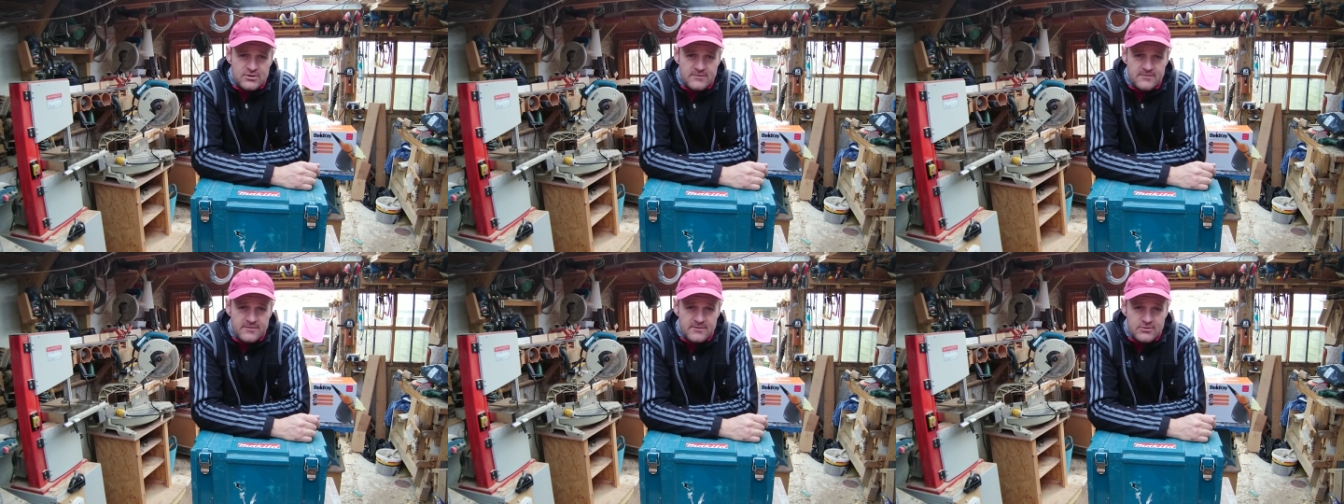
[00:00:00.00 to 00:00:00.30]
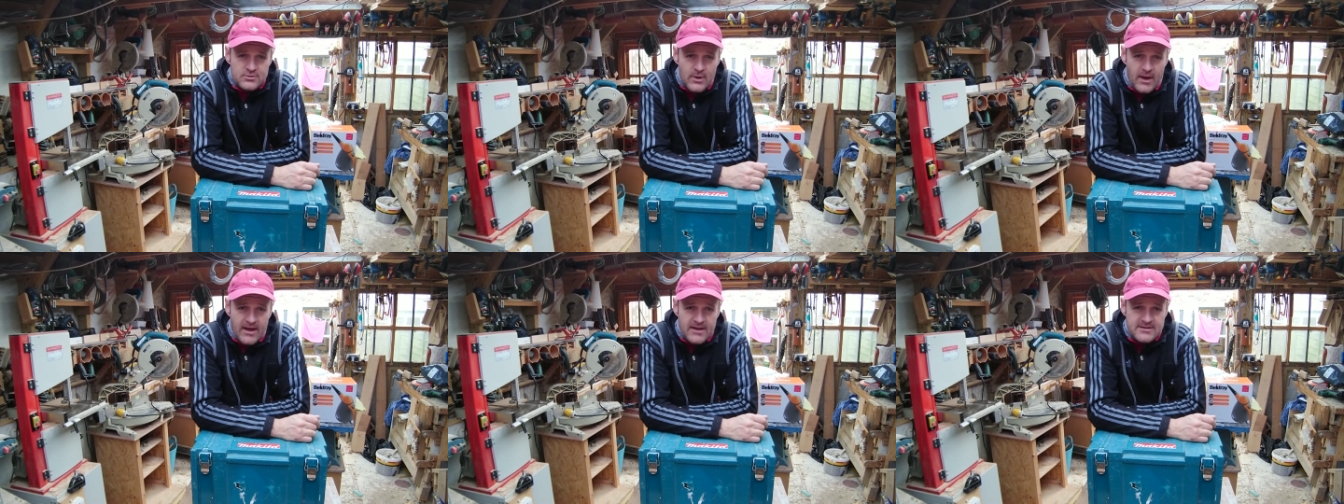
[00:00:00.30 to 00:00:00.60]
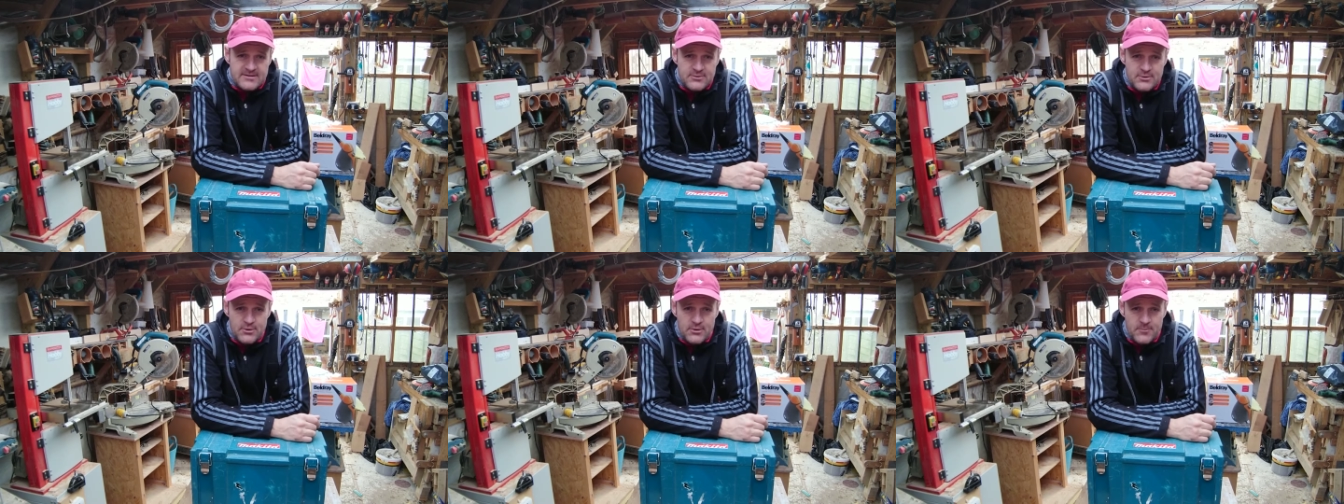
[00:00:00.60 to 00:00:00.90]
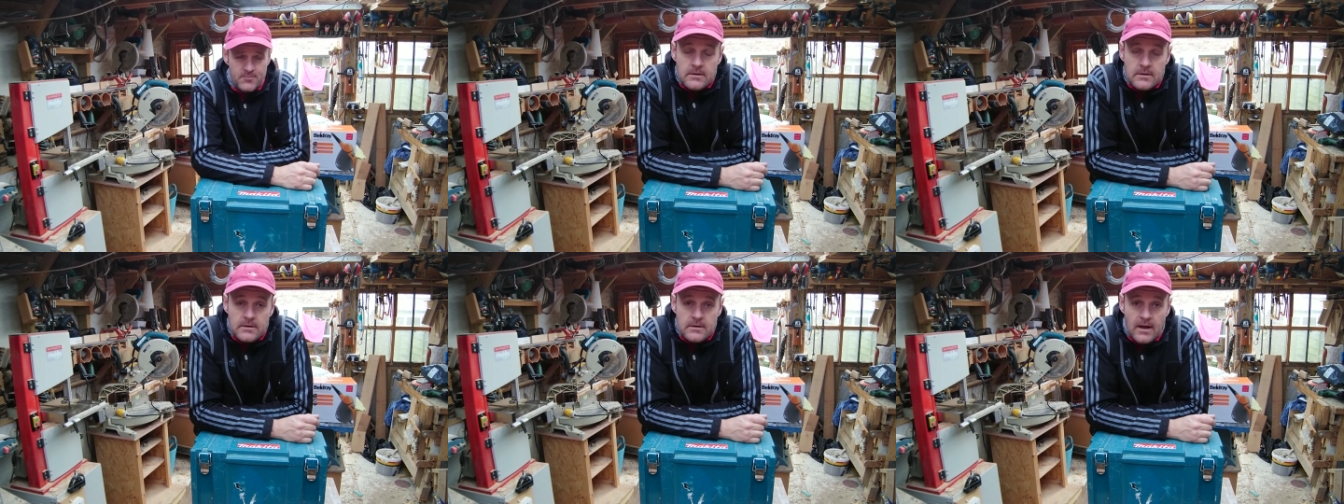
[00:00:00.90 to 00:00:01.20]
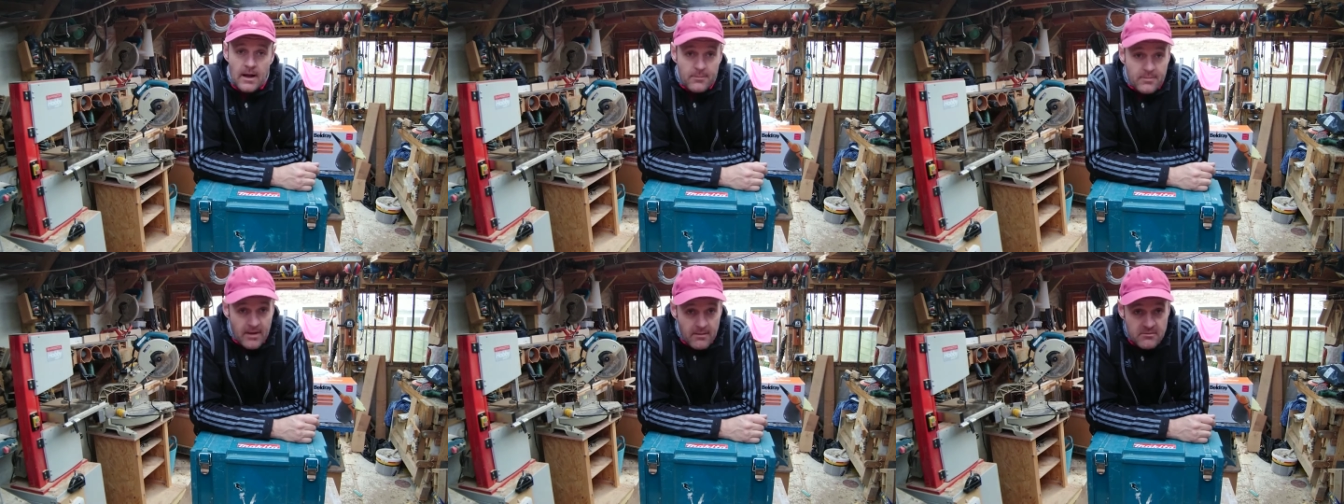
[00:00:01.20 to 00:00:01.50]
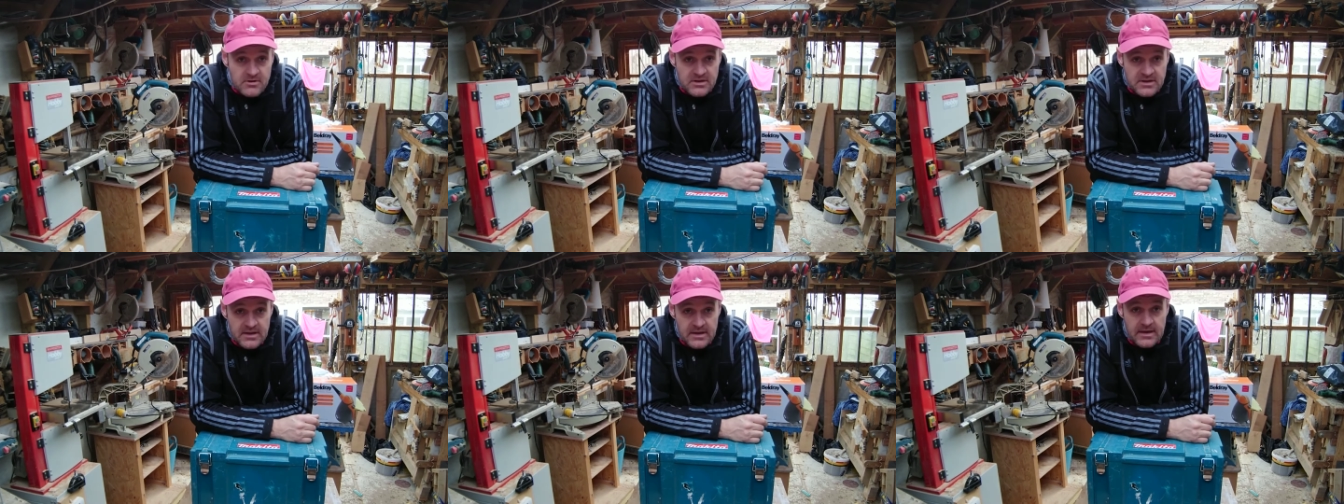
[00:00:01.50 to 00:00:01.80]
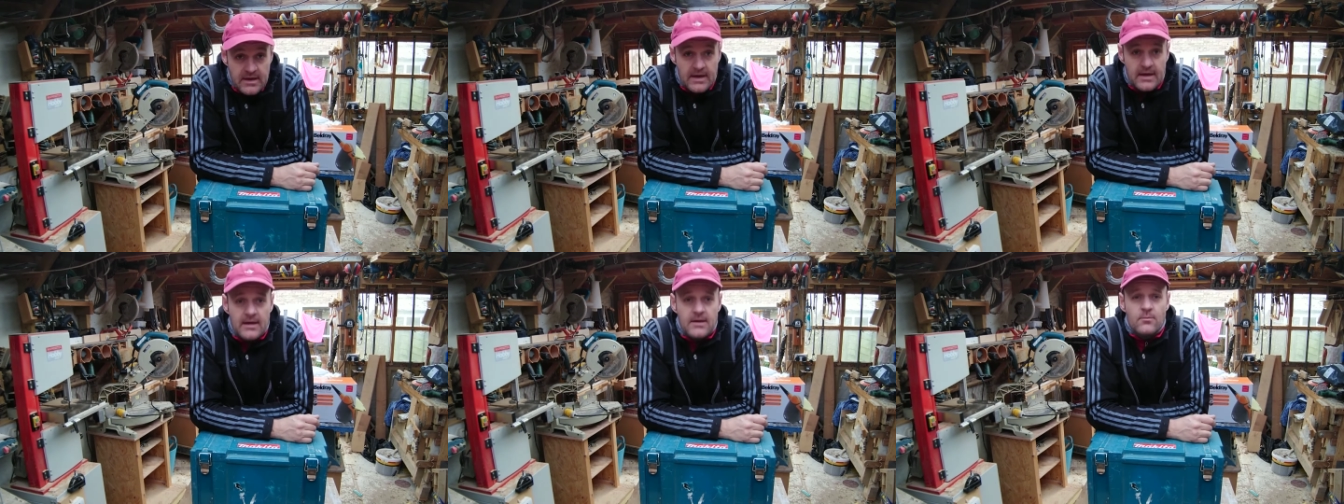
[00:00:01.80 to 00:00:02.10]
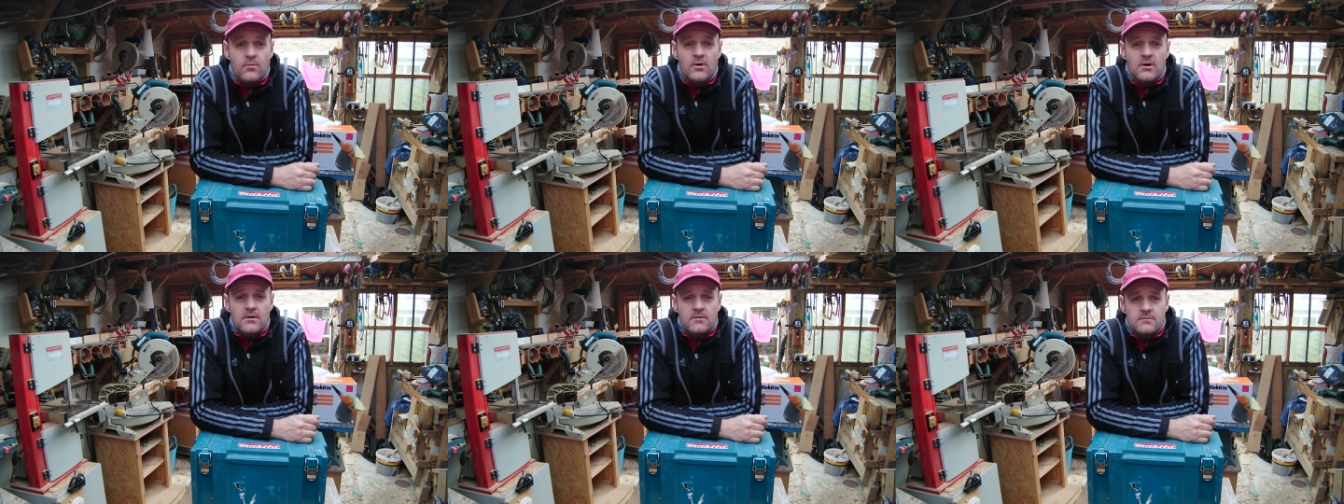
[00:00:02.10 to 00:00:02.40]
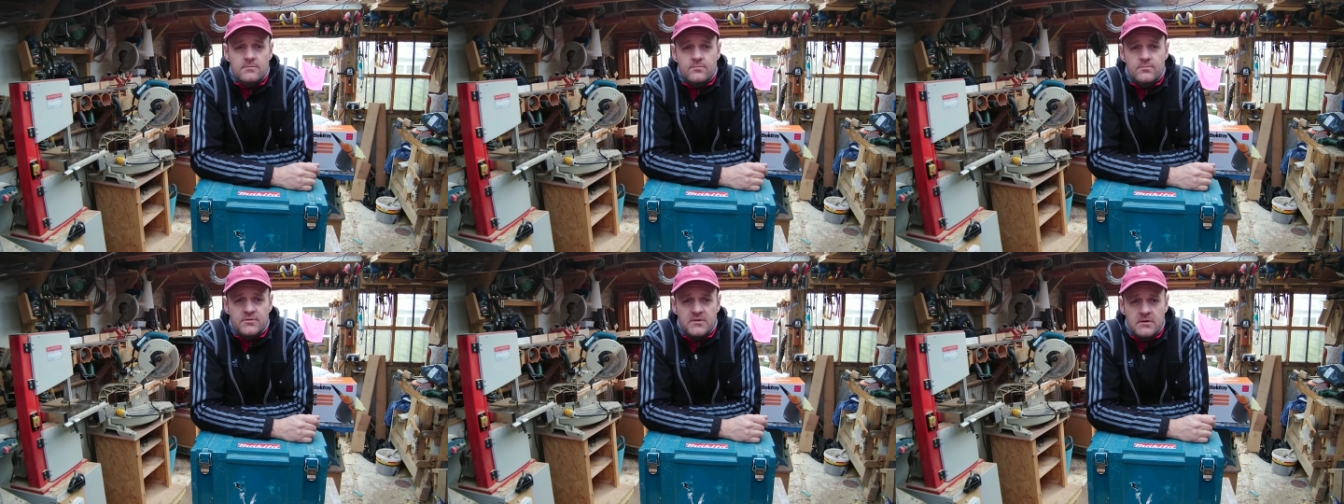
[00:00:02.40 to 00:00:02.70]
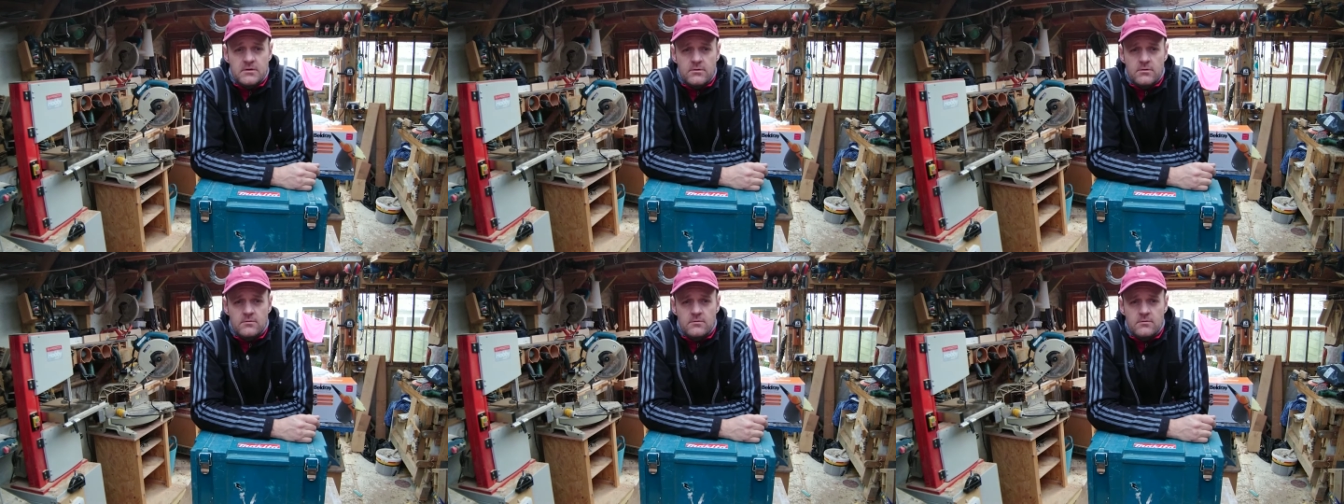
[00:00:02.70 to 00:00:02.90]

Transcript: of the track saw. Upcoming year, what I'll do